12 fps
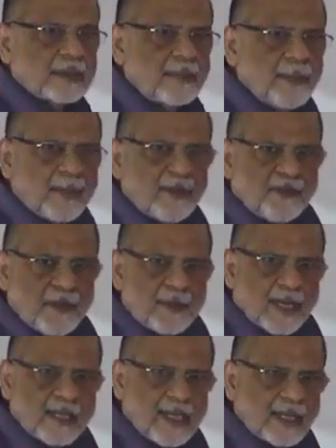Some people from
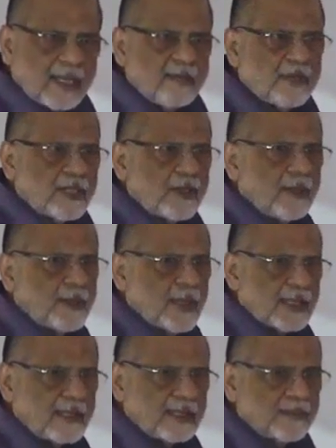Karnataka will know
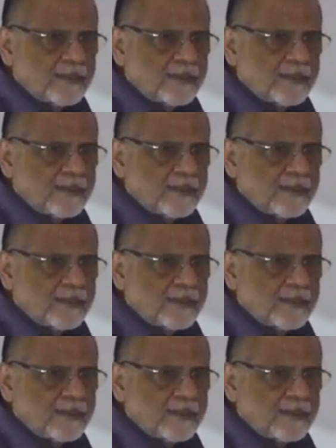about it.